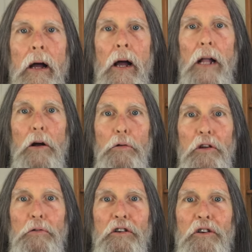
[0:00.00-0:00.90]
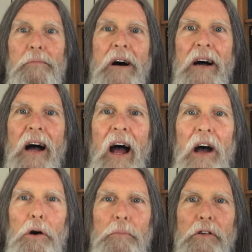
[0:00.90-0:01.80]
Hello YouTube, I
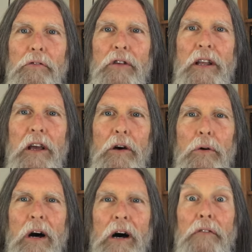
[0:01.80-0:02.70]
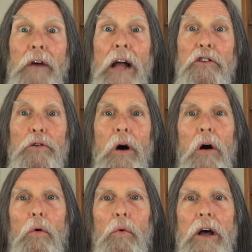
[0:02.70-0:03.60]
hope this video finds you
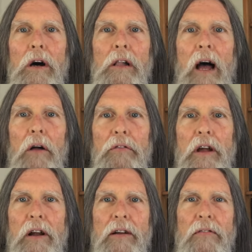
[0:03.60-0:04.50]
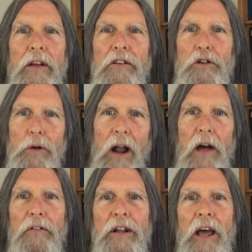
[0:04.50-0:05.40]
all well out there and that you are
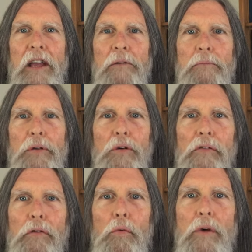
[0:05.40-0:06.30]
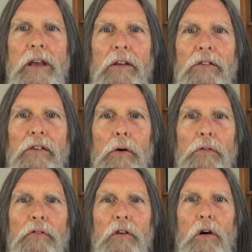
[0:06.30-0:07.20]
having a beautiful week so
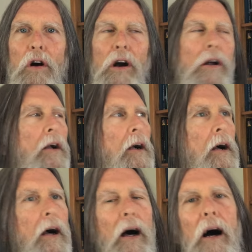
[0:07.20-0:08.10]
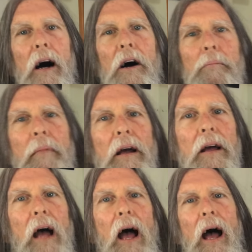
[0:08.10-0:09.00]
far.
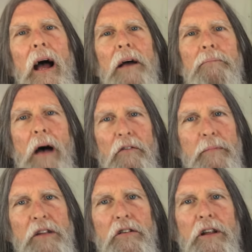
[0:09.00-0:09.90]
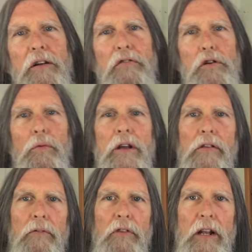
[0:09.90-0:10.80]
I've mentioned in a few
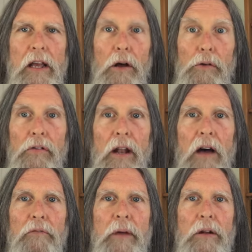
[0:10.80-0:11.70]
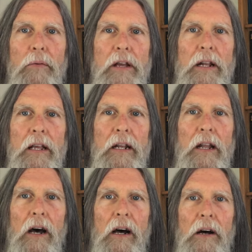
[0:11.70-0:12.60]
recent videos that I've been reading
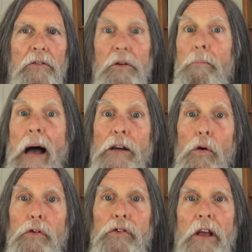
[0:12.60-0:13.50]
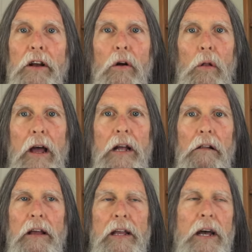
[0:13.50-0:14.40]
some Michael Singer
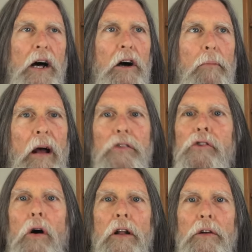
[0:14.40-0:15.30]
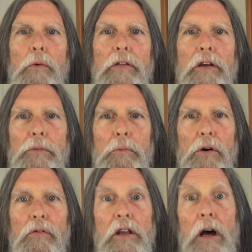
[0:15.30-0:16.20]
lately. I started with his
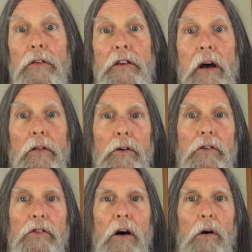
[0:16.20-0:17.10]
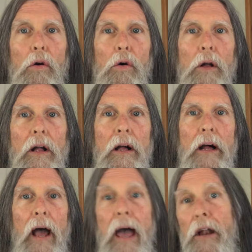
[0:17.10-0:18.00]
book, The Untethered Soul,
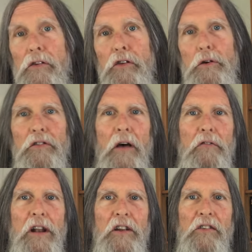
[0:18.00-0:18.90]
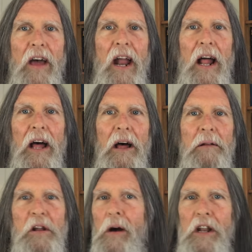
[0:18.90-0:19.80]
and as soon as I finished that, I
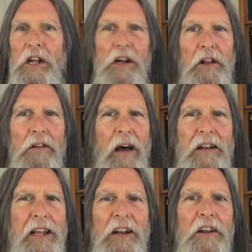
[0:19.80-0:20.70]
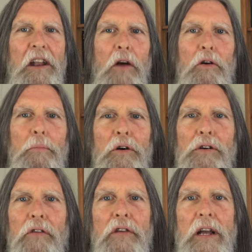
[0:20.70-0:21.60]
knew I needed another
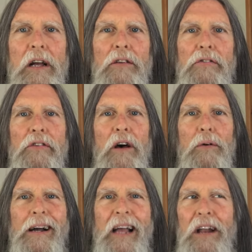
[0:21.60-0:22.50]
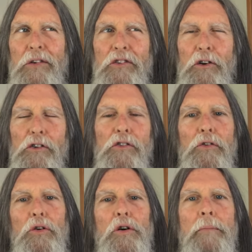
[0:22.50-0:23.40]
book of his, so I kind of searched
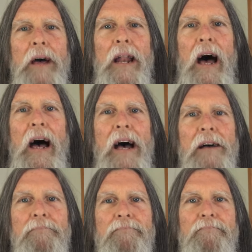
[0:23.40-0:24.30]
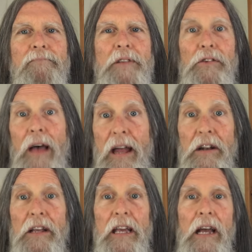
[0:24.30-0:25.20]
through them and I
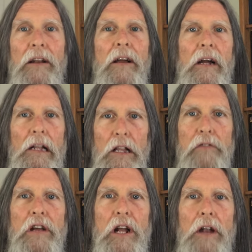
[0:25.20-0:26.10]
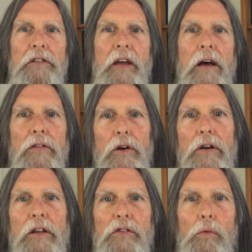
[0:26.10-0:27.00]
decided to get Living
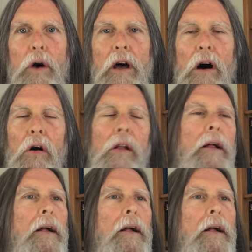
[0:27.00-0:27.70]
Untethered as well.